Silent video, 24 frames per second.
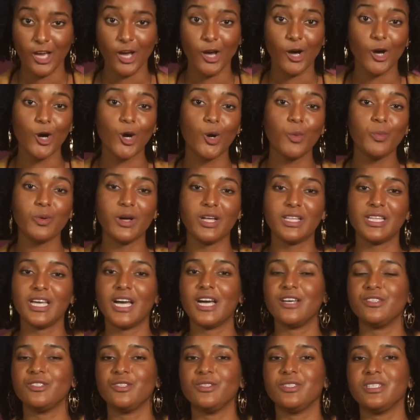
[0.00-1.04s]
Hope
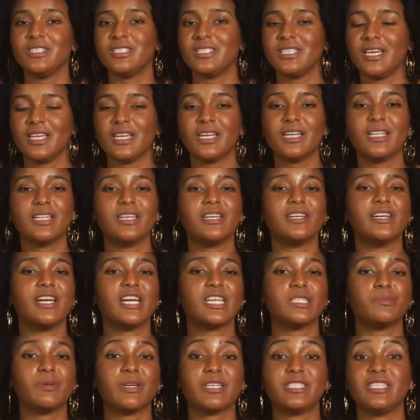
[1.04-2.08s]
allows you to set clear
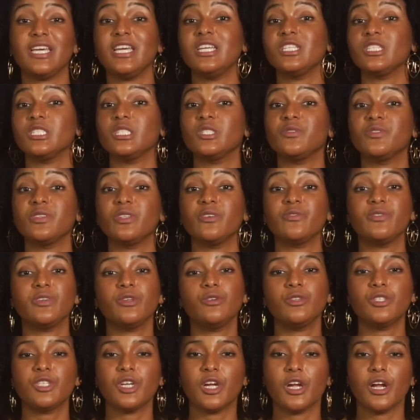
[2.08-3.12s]
expectations for the
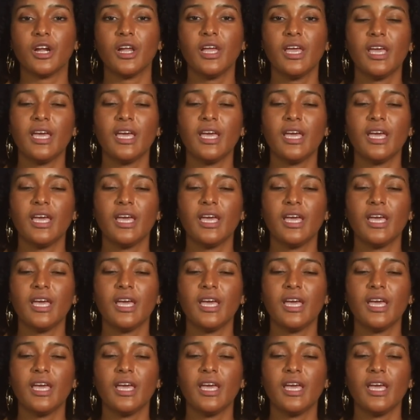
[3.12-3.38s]
future